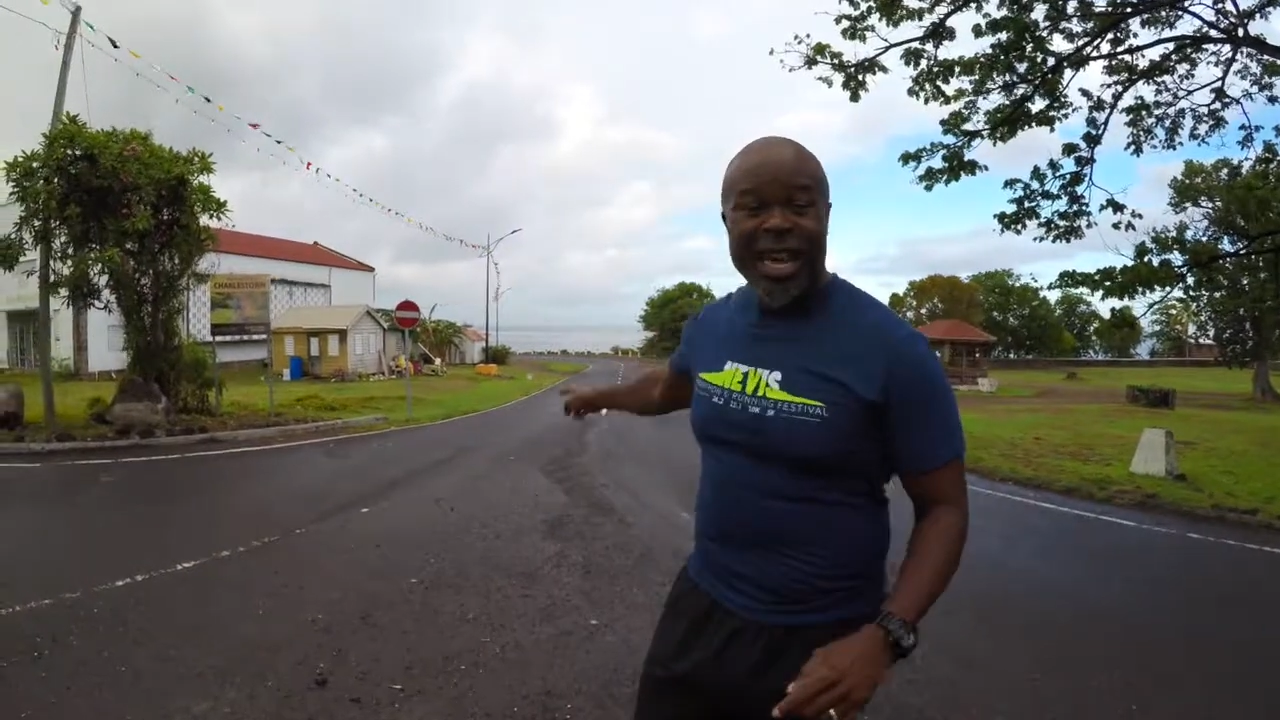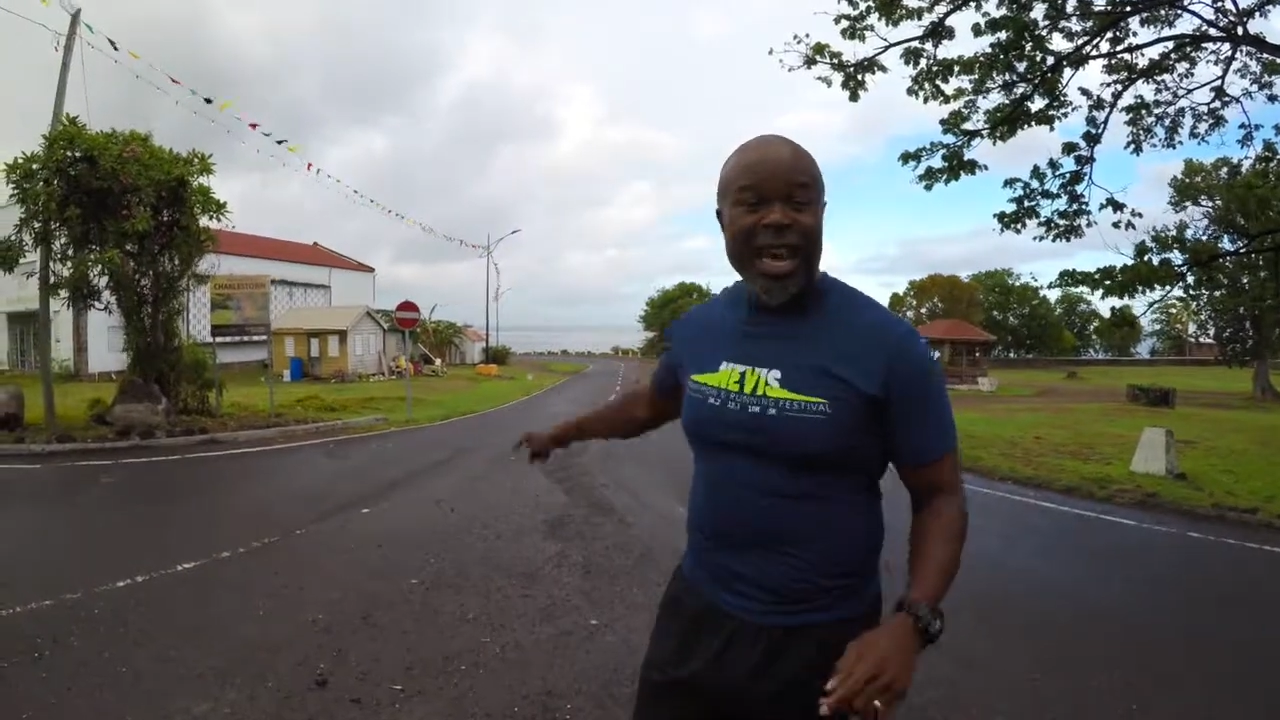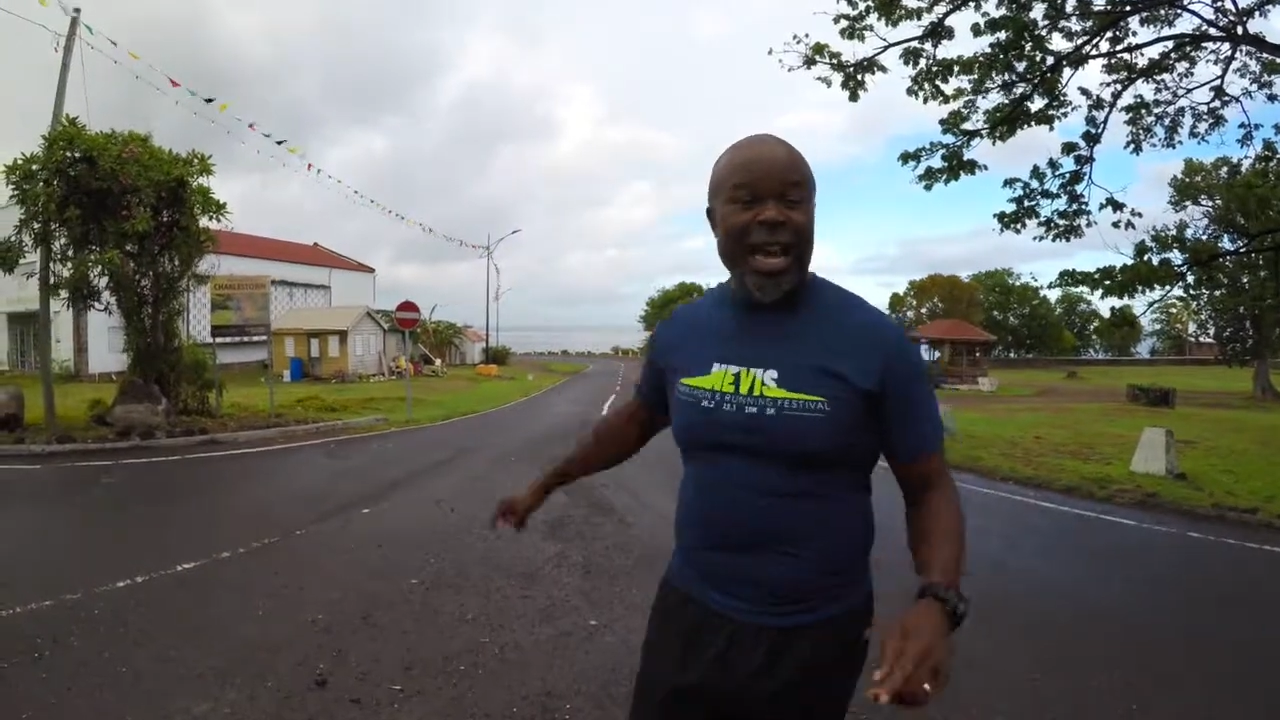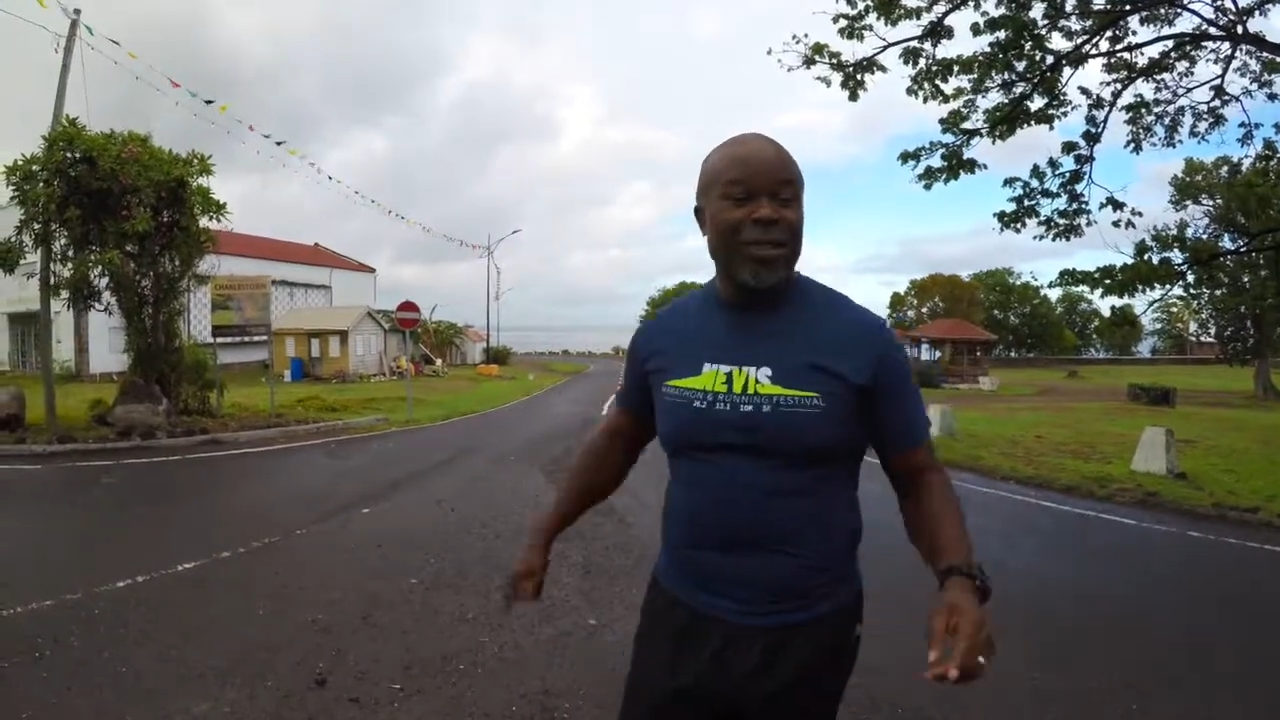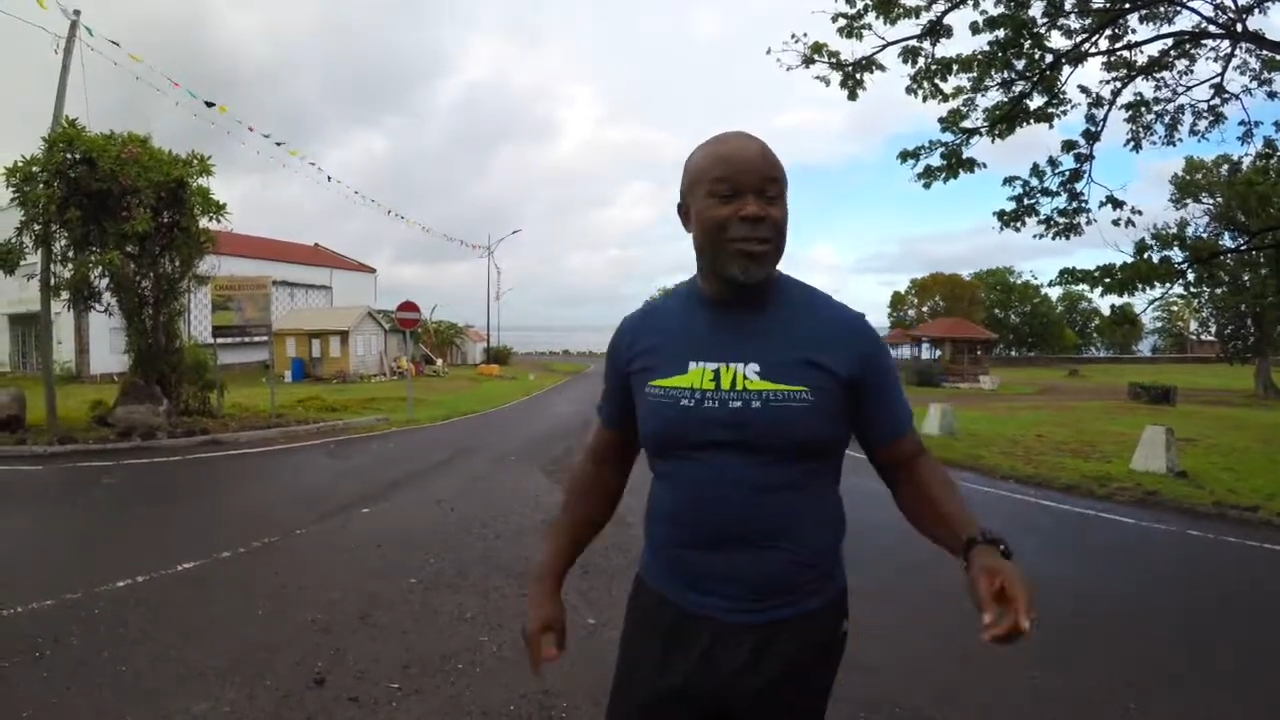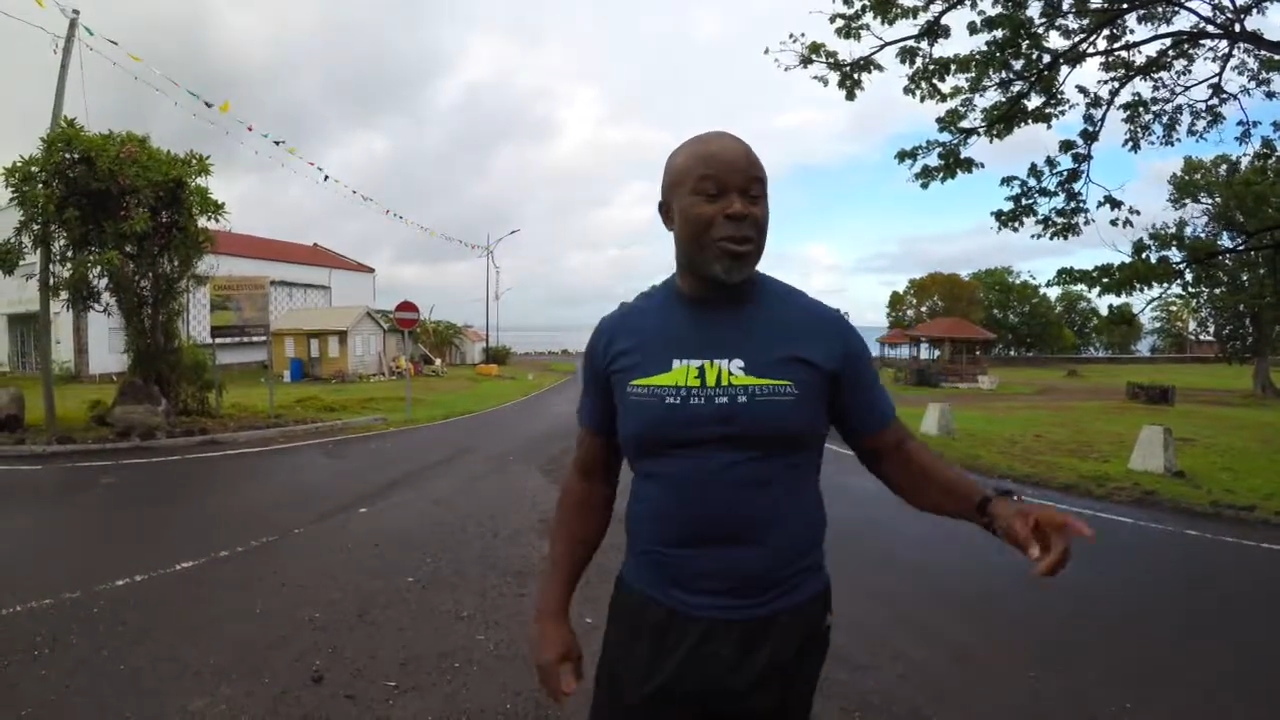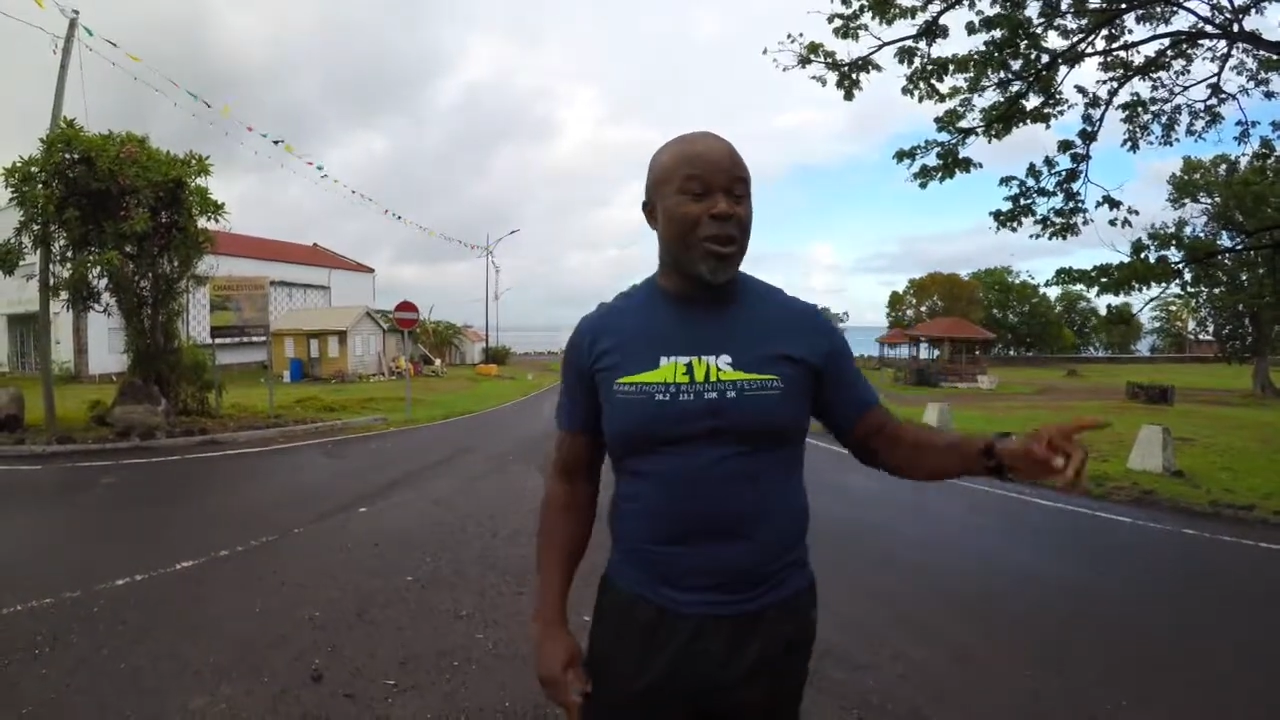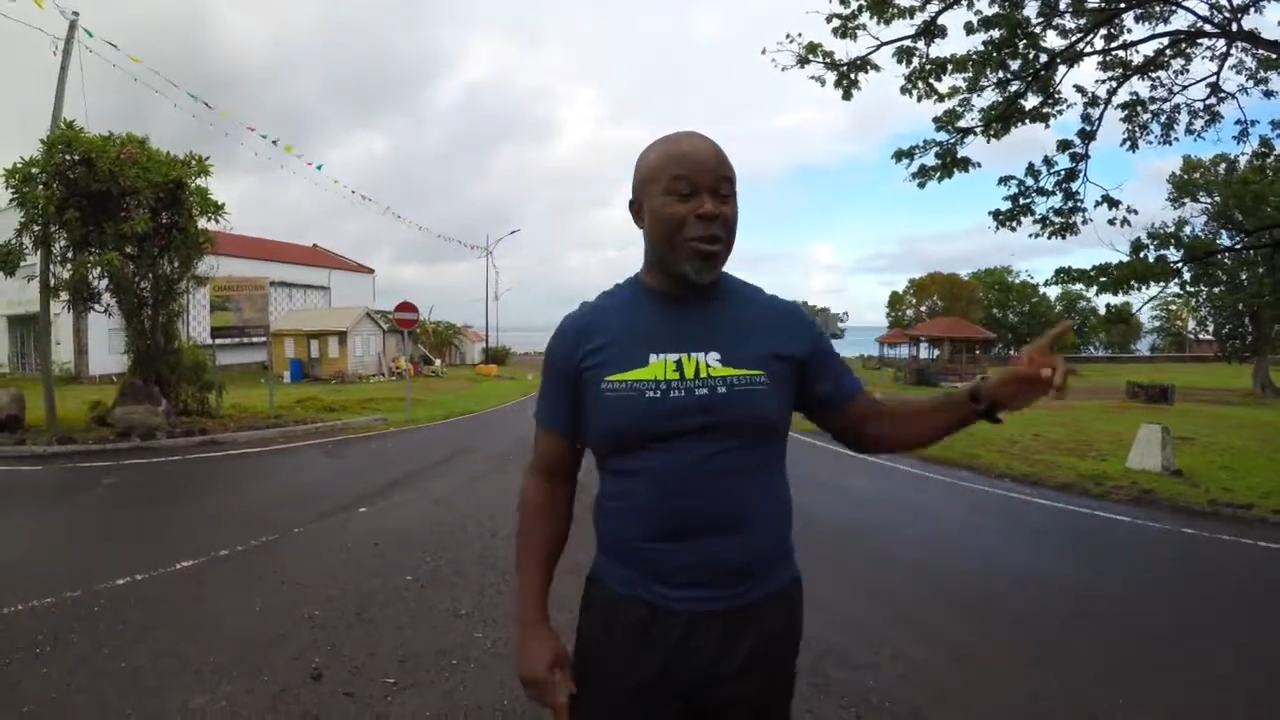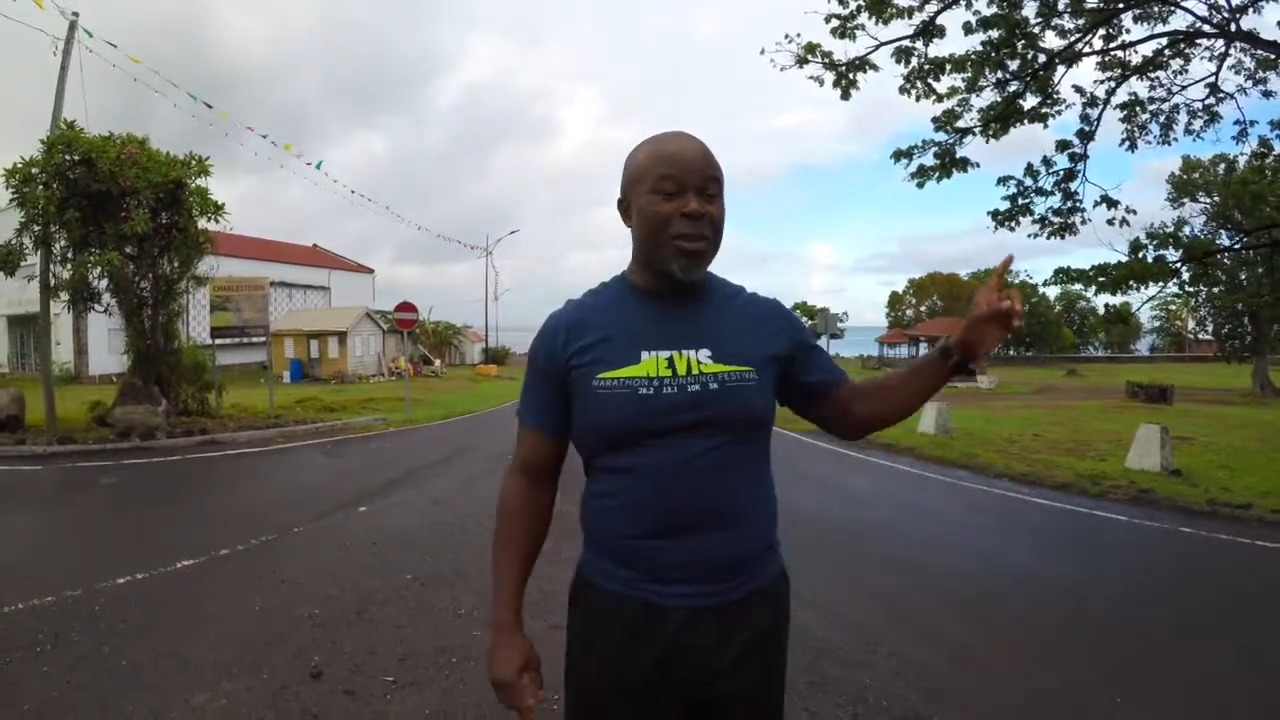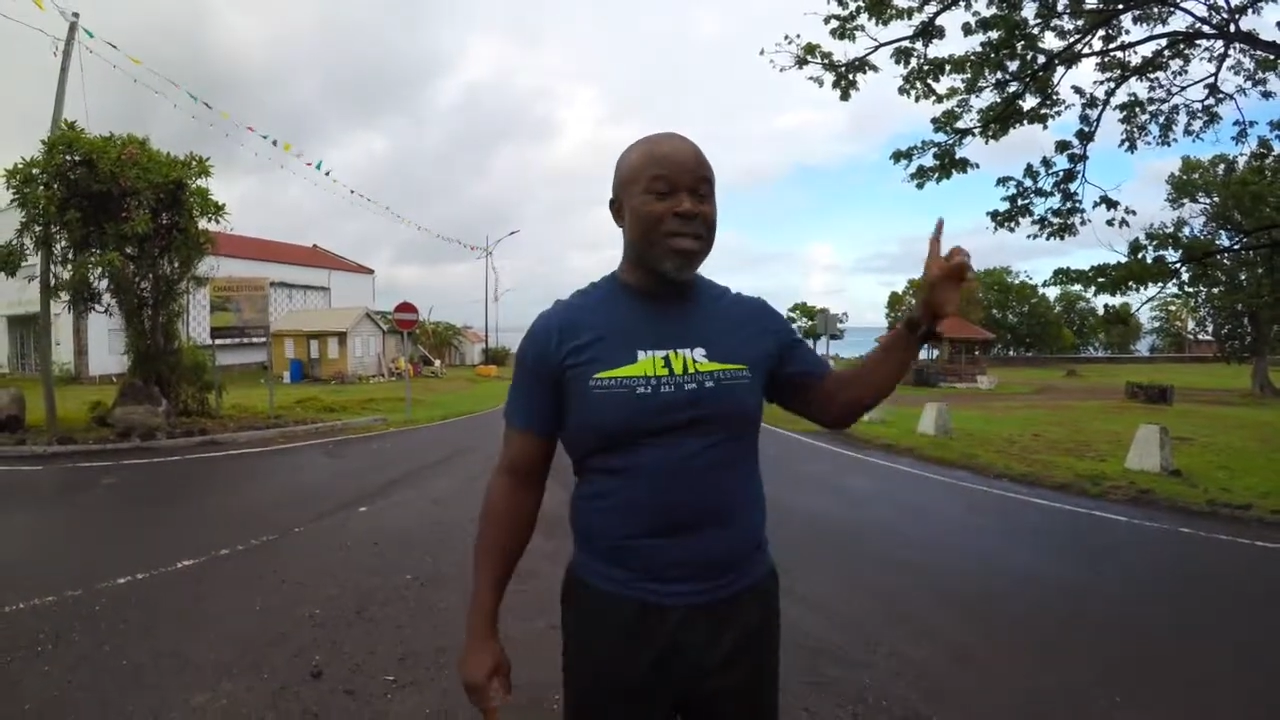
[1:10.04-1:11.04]
and you're
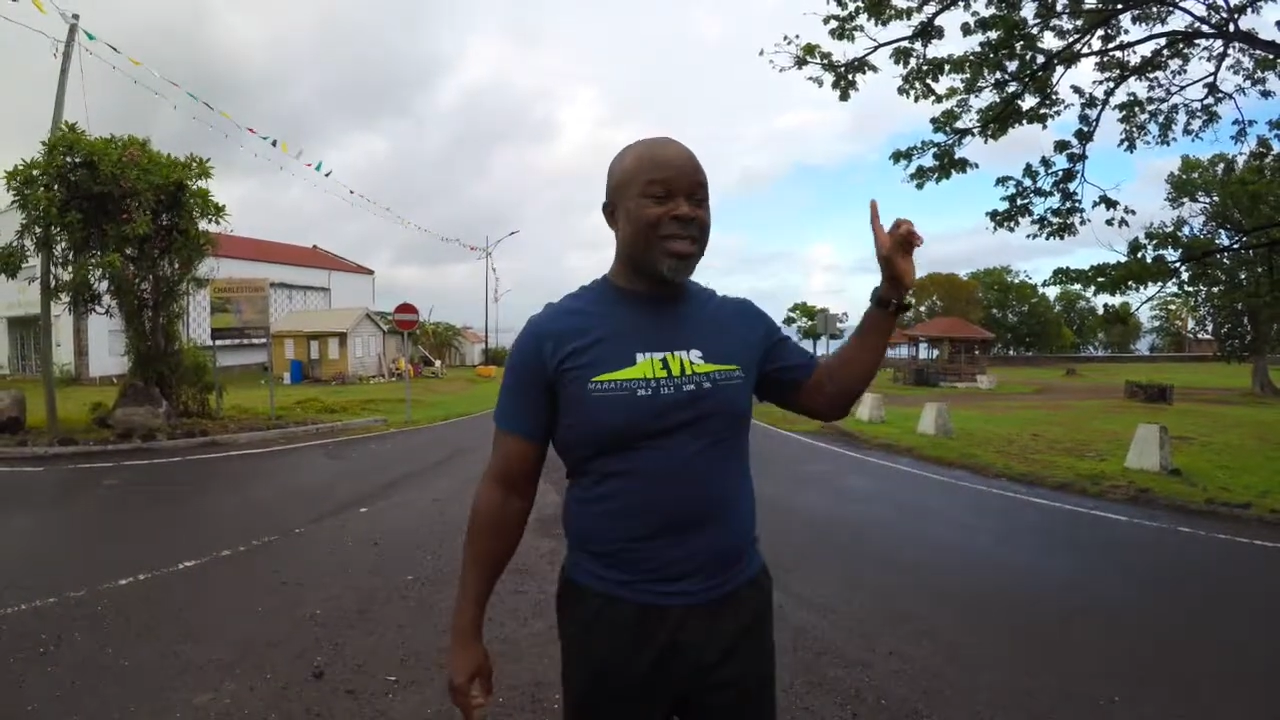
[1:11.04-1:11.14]
coming